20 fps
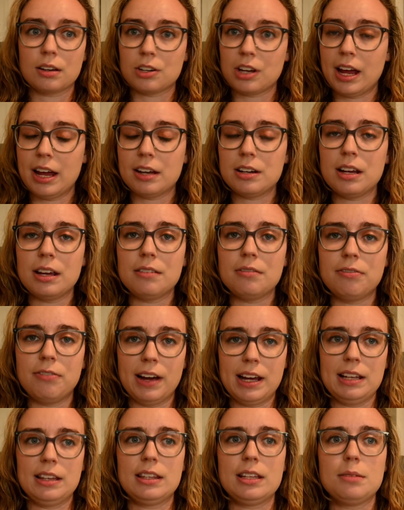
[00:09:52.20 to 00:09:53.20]
and
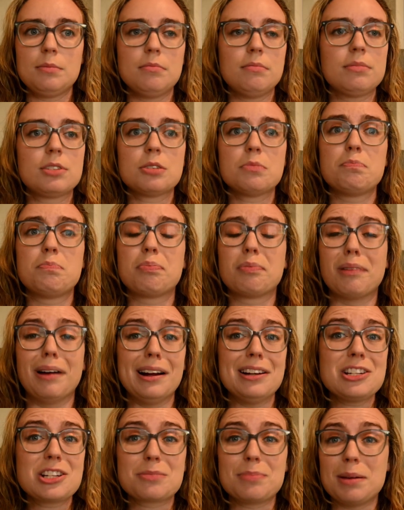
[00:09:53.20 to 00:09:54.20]
invite them to
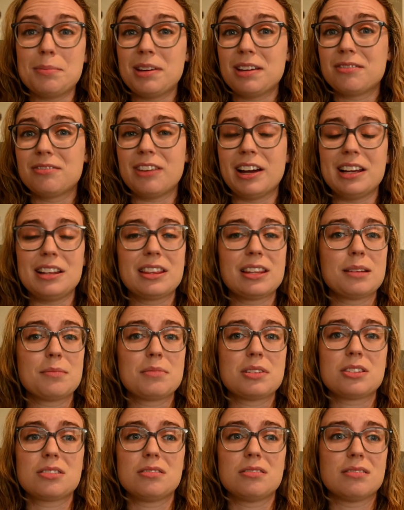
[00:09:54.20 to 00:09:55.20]
brunch, maybe invite them
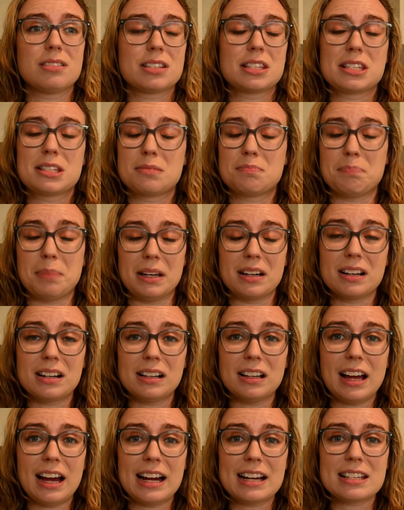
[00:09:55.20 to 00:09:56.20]
to a spin
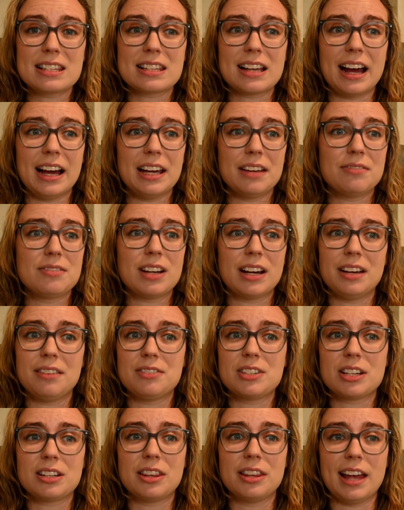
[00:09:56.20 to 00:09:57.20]
class. I have
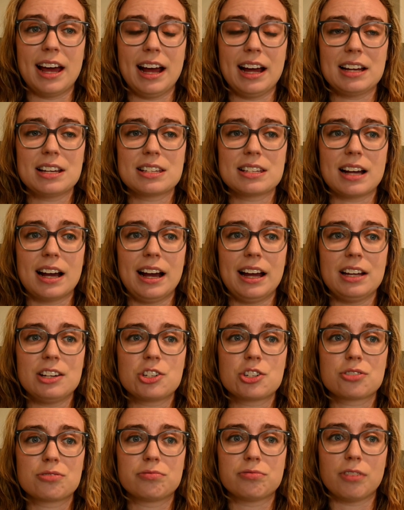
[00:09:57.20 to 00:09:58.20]
done that. I
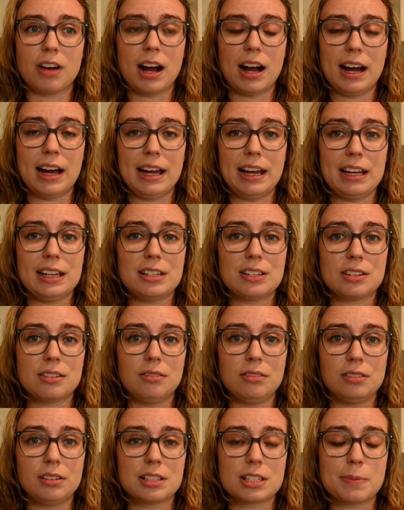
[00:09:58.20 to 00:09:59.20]
tried,
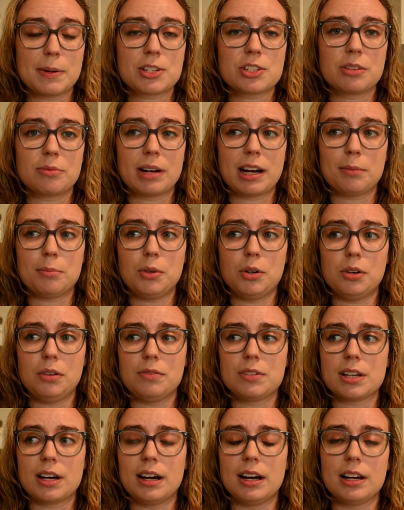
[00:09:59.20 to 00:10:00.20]
especially when I
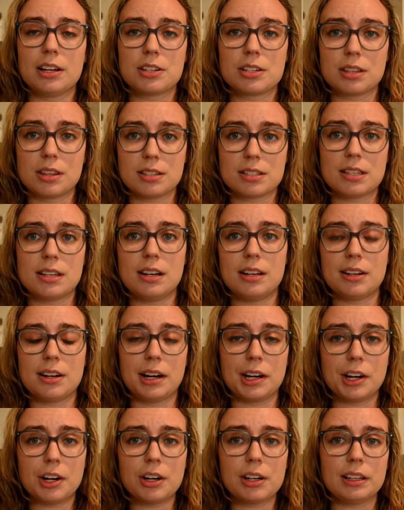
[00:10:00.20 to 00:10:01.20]
moved to the city that
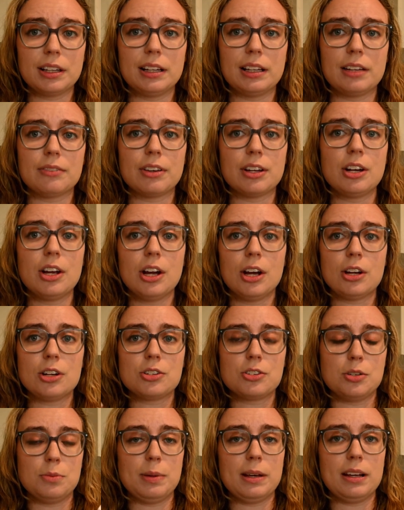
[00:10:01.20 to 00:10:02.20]
I currently live in,
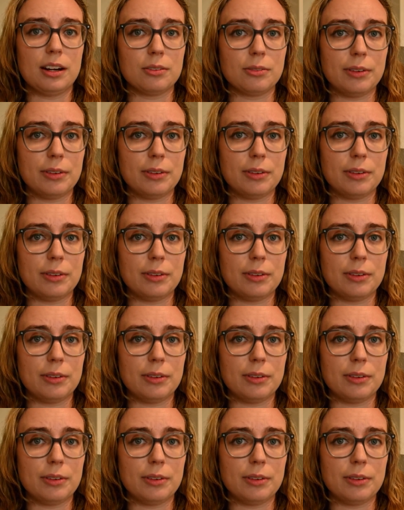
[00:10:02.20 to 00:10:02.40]
to be a